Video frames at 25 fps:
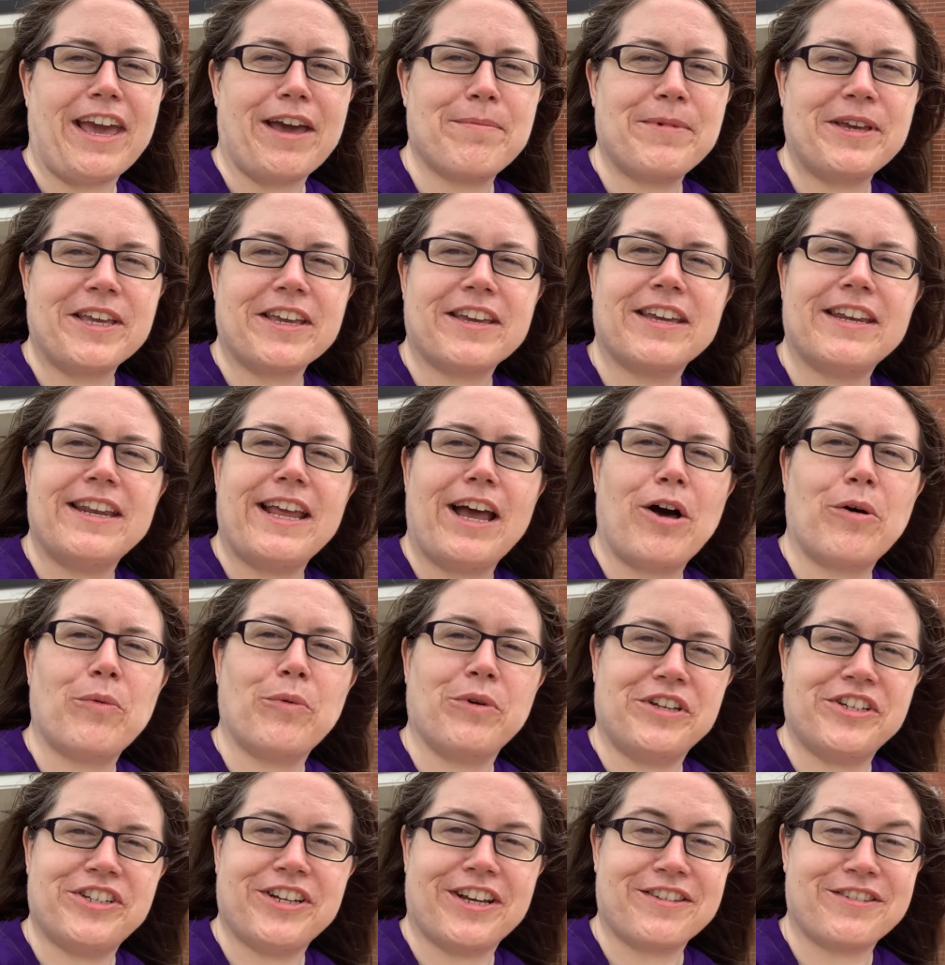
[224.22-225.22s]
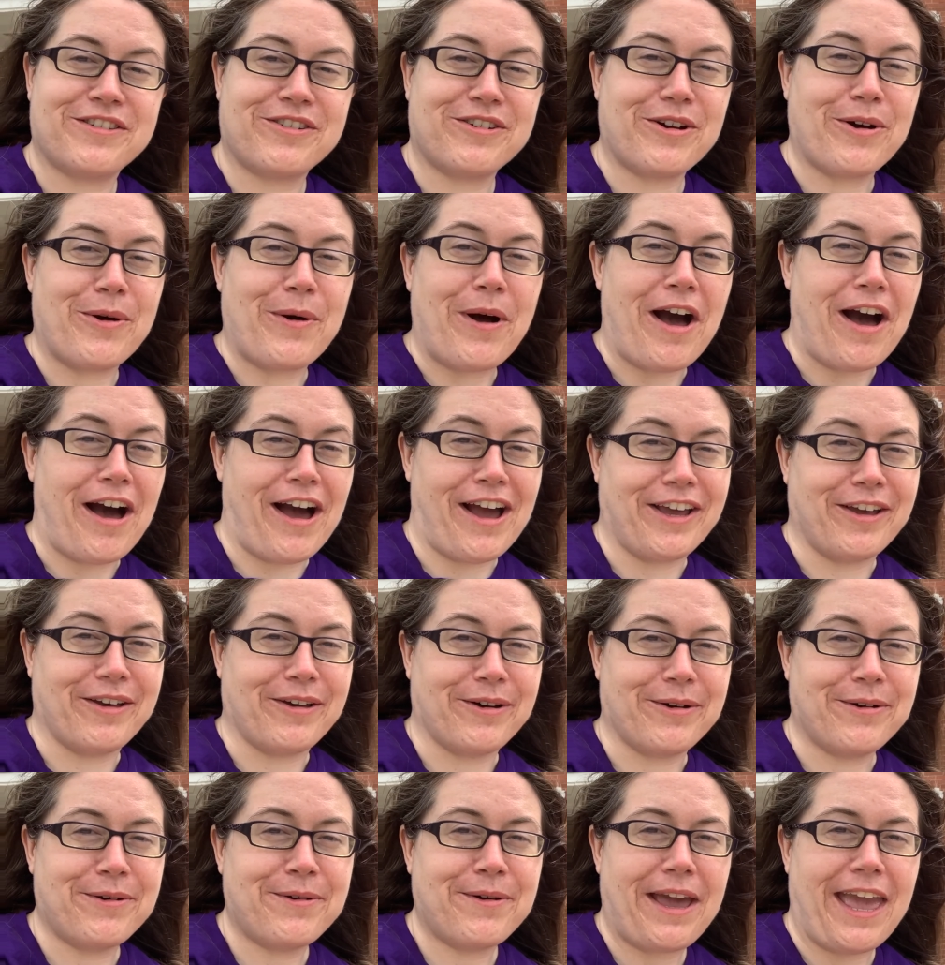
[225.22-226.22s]
I'm in Canal, Winchester,
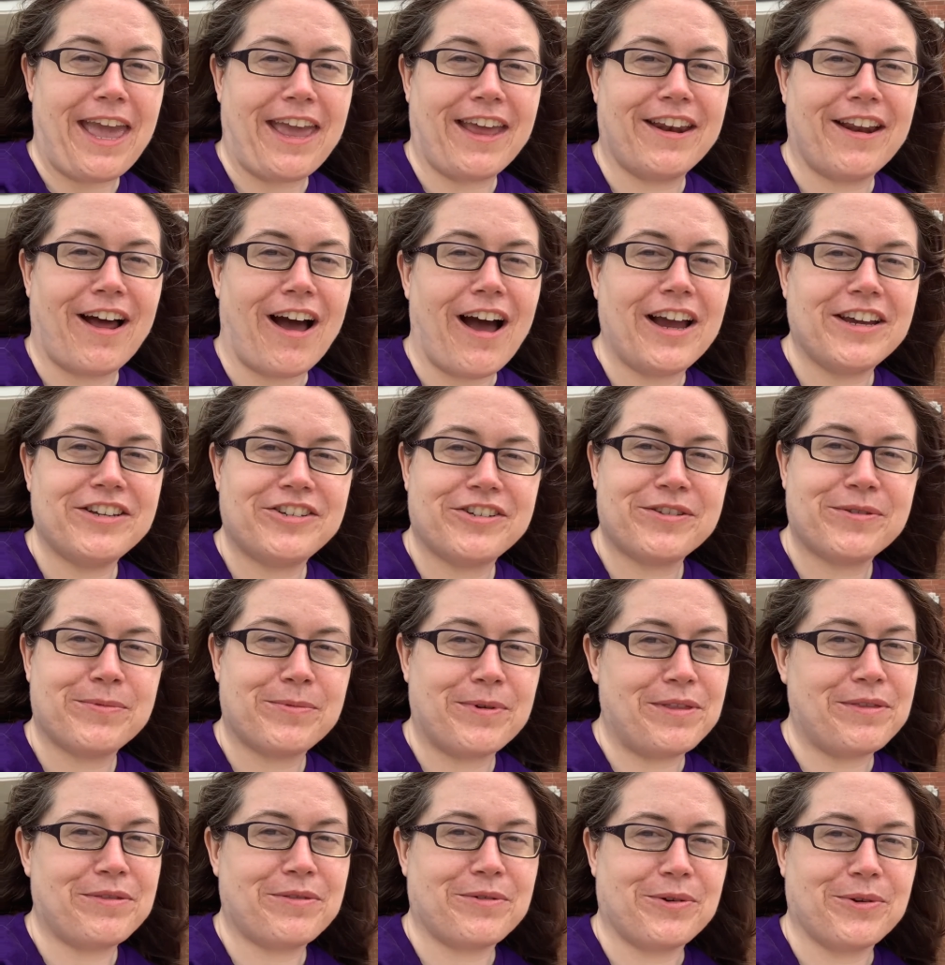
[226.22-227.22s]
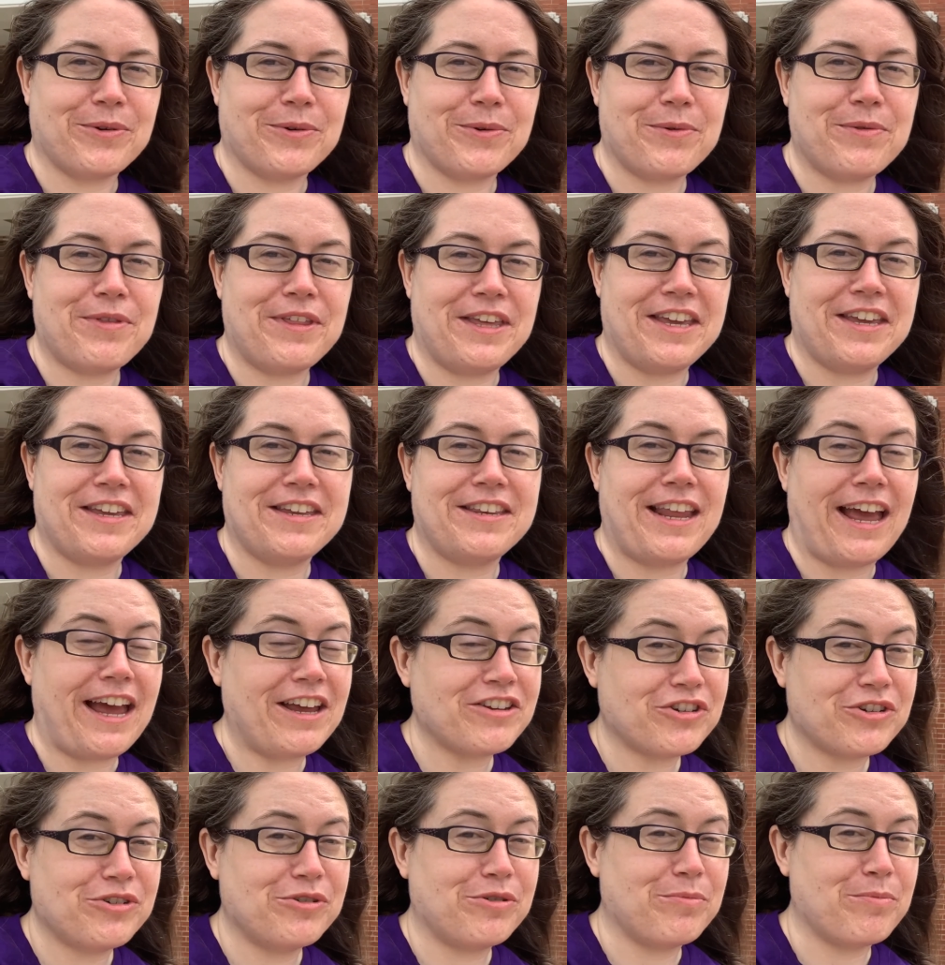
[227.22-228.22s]
Ohio, and I just went through the
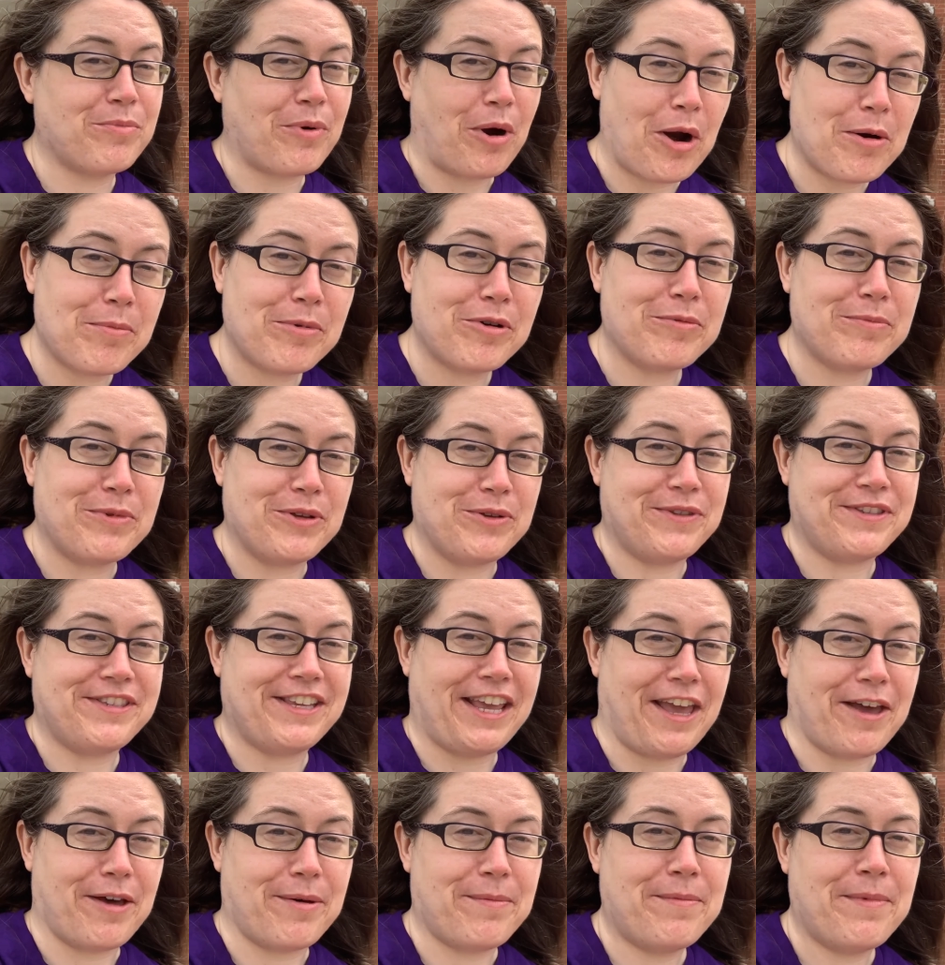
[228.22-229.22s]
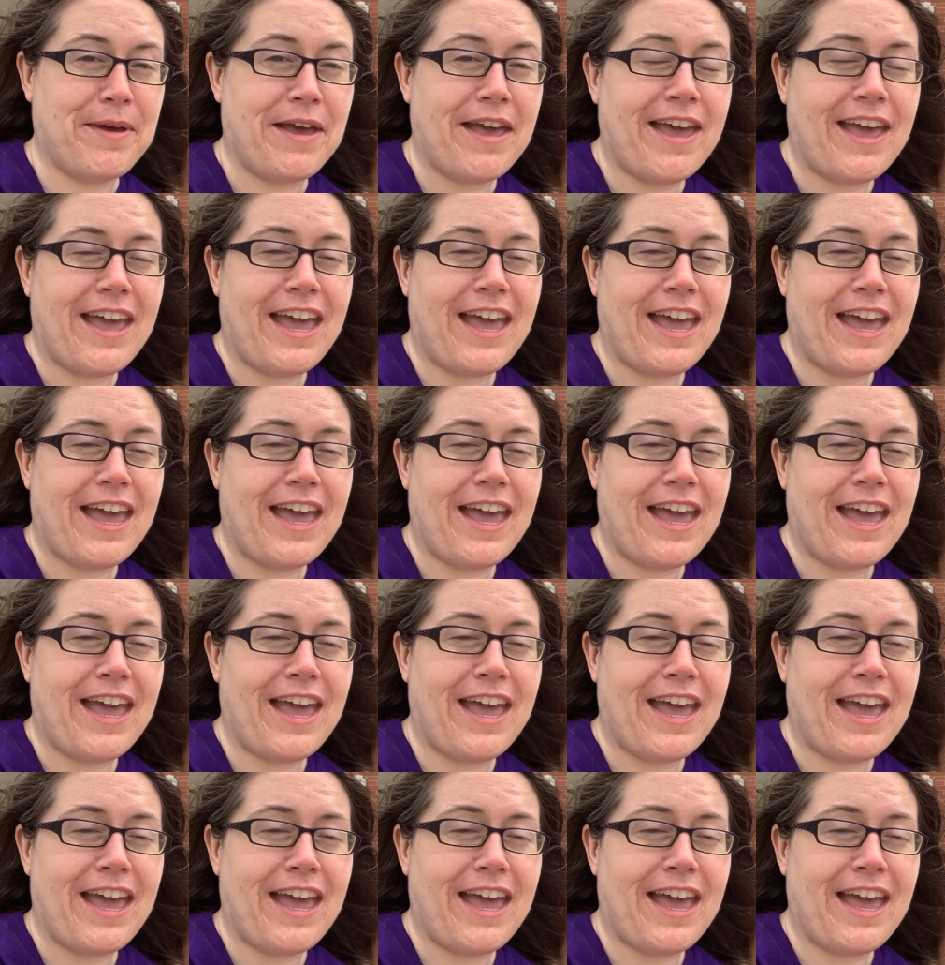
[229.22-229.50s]
National Barber Museum,